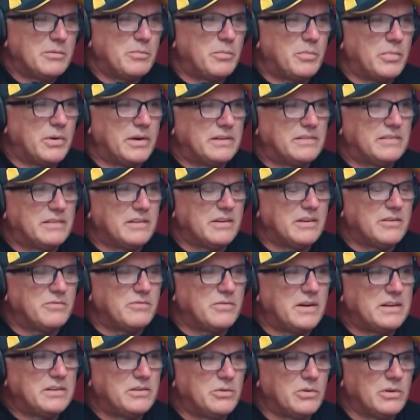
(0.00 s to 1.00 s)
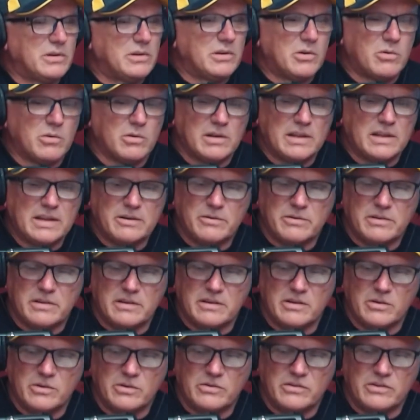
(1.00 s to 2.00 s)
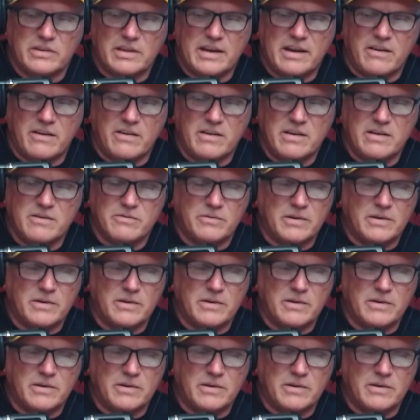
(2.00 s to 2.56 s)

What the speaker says: But find you a local lender that knows the area.